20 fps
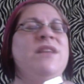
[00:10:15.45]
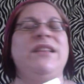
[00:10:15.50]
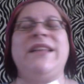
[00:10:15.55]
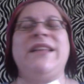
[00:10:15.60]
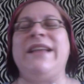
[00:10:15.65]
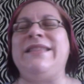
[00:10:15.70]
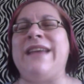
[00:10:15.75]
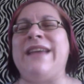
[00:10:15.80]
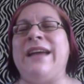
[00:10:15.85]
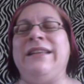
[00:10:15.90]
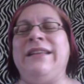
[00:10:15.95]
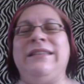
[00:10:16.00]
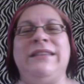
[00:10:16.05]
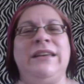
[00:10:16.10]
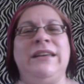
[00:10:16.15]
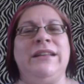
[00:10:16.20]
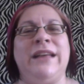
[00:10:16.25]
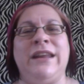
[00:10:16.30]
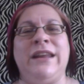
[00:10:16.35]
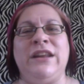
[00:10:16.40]
Let that
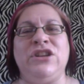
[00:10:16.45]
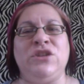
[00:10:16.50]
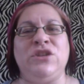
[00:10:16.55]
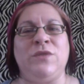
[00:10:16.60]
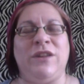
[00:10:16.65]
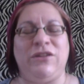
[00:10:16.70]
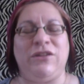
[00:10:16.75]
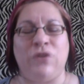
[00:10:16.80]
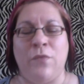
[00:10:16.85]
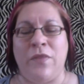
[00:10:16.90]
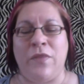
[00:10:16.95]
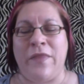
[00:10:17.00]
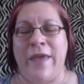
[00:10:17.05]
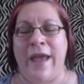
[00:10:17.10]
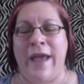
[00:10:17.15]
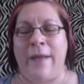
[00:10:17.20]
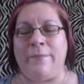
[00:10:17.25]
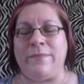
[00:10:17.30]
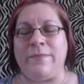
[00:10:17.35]
sit, let it do its own thing.